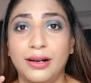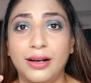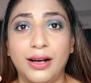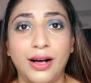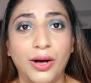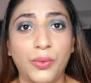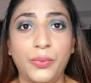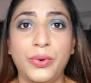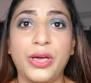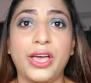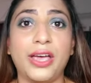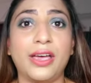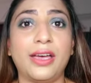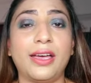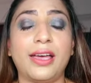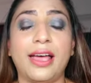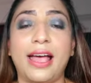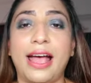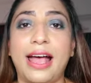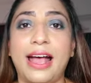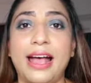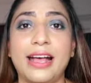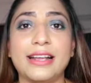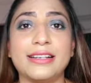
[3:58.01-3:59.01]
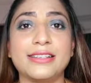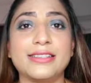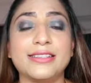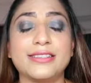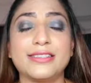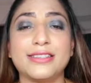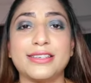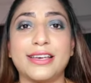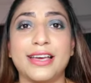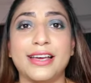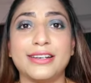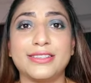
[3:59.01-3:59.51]
away
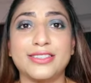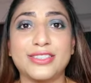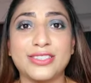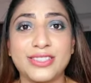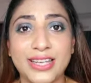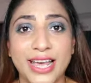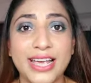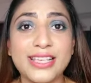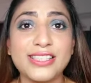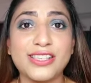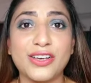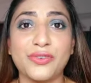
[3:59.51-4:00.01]
and it stays